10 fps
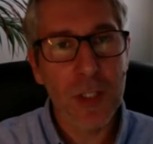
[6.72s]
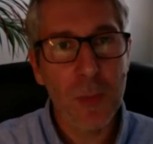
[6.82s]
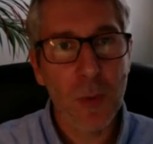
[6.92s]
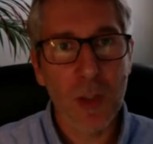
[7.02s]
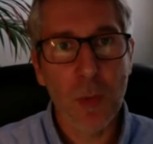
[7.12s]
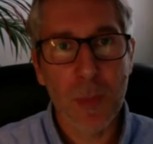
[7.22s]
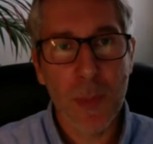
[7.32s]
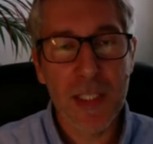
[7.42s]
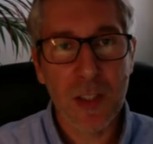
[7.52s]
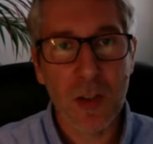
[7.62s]
this morning with
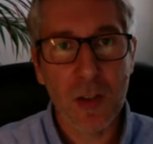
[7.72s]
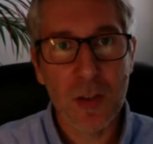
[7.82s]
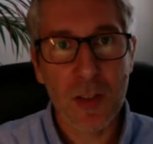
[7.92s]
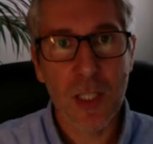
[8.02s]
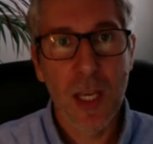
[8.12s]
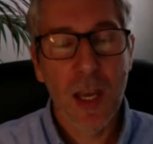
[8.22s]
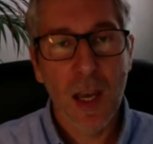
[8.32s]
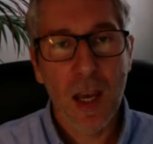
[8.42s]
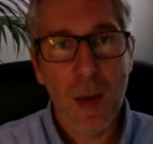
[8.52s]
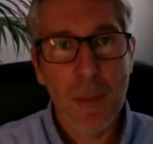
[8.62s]
Peta Hunt.
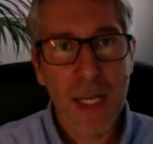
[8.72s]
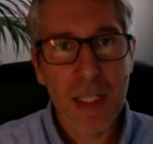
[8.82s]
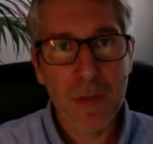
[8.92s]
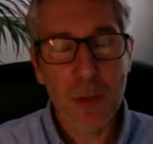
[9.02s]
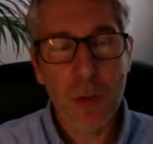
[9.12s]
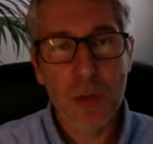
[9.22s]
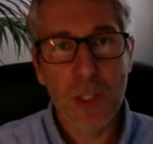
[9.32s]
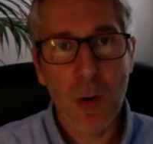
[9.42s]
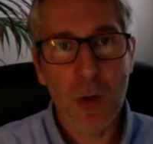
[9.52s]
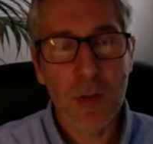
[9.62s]
Many of you will
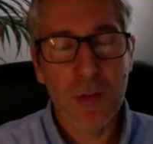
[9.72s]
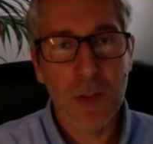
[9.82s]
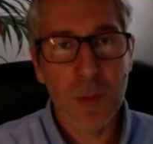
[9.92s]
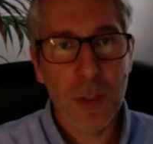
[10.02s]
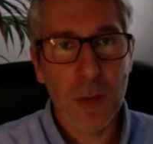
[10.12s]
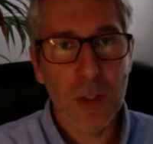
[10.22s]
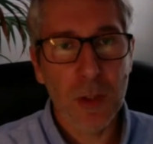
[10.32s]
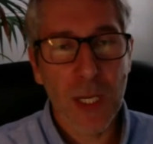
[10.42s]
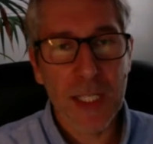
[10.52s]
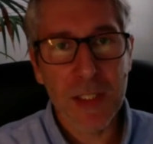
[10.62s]
know her from You and Your
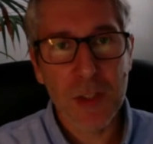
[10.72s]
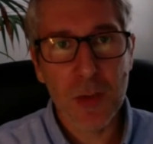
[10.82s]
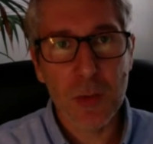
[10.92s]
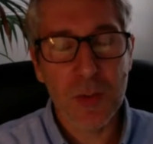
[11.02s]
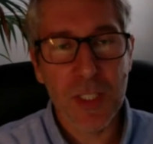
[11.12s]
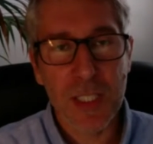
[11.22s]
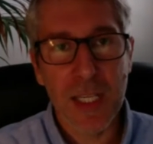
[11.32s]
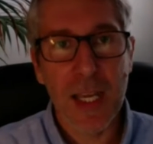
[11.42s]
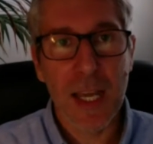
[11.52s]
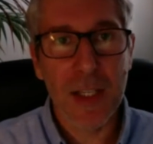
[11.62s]
Wedding. She was the
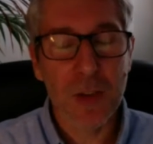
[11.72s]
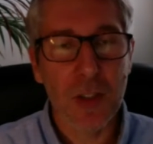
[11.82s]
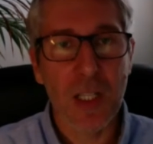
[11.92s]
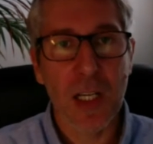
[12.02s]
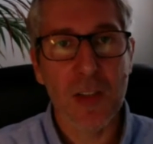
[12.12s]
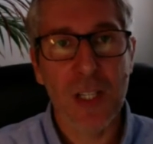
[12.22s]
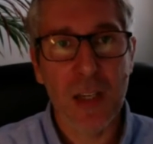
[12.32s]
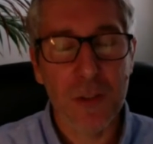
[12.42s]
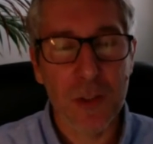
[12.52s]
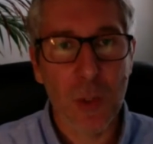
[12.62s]
editor-at-large there
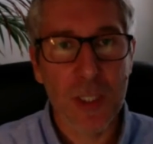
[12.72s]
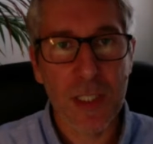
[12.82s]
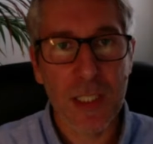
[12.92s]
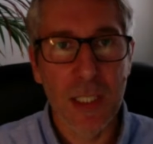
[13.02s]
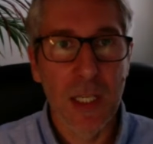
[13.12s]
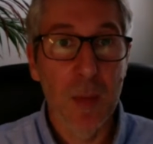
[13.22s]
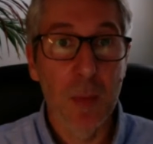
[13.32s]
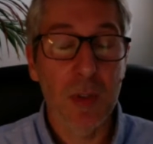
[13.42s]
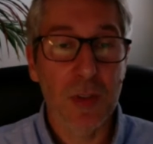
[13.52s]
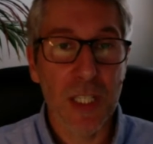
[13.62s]
for 20
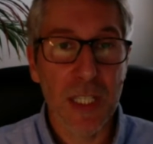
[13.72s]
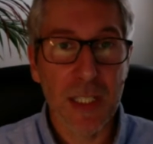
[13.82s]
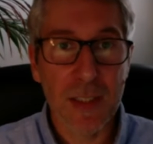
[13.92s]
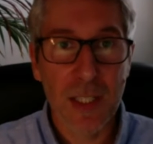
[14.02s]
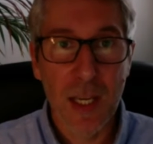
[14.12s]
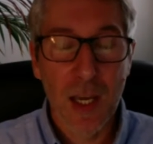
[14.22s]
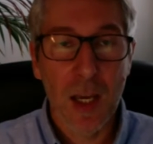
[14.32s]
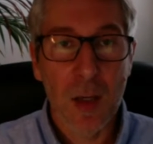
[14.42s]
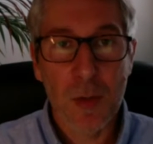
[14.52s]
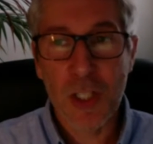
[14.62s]
plus years.
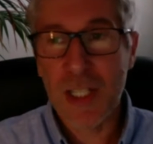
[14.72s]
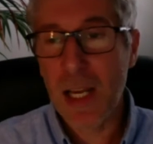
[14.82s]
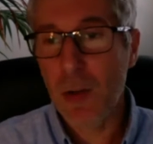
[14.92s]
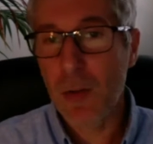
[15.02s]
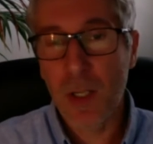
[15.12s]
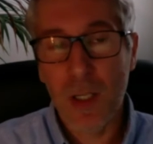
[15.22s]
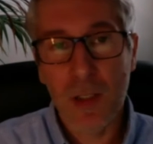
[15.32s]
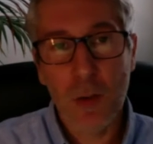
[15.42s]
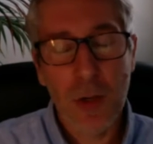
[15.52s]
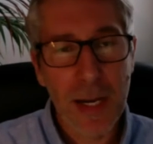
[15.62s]
She's now
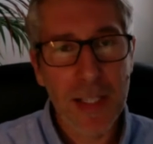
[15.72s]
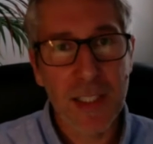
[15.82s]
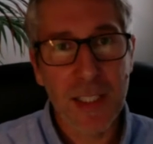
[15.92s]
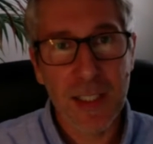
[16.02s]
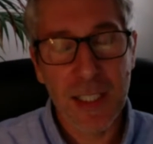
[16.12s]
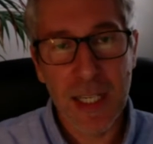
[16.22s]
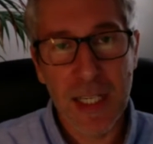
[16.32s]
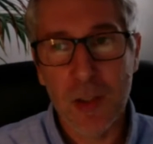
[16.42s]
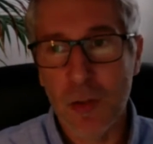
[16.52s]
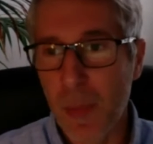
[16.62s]
creating the
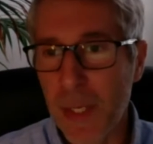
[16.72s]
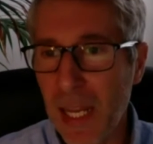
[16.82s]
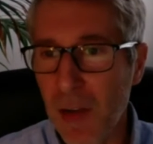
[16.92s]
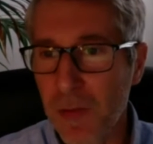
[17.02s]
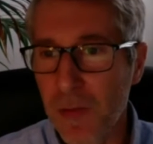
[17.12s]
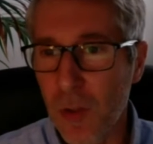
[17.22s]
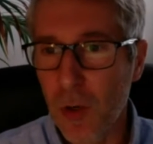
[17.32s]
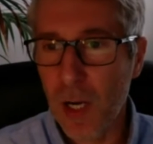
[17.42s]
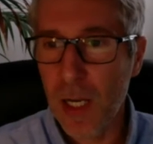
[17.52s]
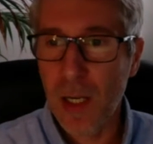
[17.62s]
Instagram account
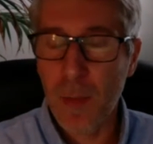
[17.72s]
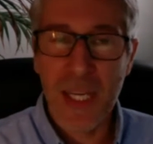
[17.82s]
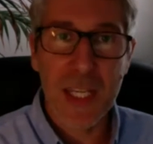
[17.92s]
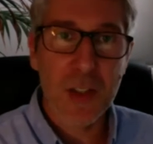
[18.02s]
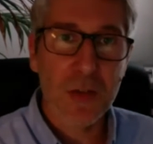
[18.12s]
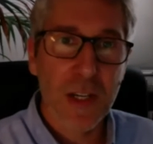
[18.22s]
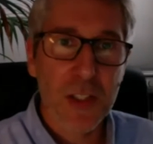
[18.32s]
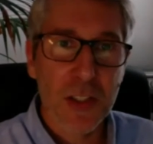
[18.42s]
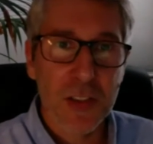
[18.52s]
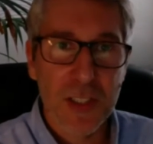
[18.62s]
for Hitched
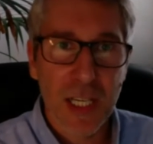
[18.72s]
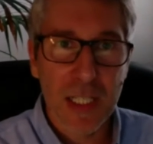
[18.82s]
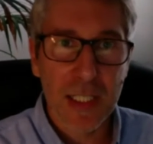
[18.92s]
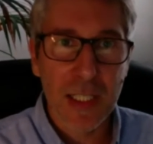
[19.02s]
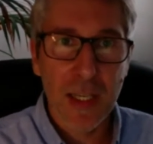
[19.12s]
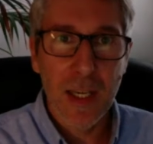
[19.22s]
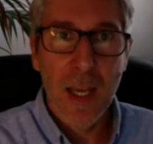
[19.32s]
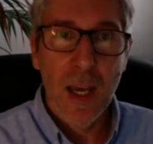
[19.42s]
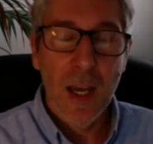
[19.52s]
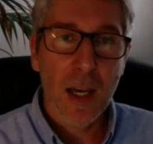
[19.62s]
Fashion and Styling.
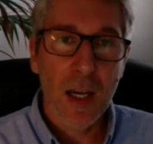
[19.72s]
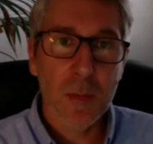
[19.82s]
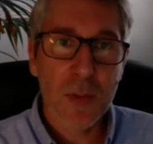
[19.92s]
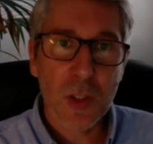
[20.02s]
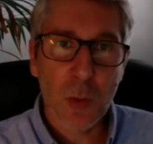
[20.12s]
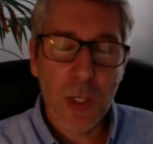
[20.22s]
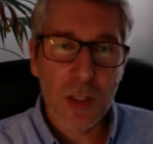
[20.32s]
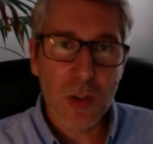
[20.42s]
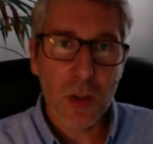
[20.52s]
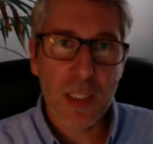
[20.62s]
So we're going to
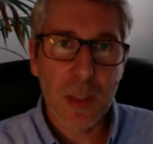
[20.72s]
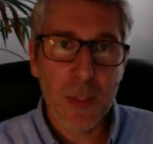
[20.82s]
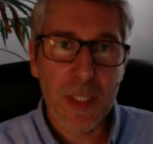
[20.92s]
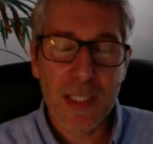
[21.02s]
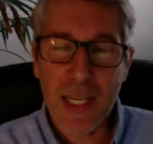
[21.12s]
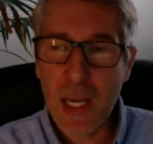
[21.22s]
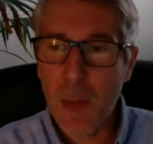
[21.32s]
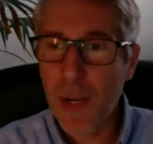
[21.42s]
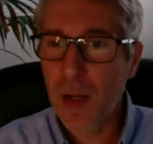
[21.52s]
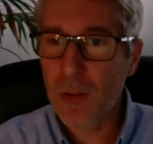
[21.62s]
talk a little bit today
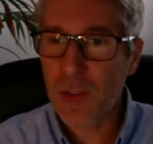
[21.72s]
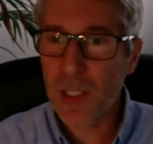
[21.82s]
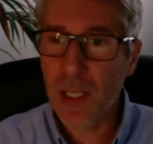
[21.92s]
about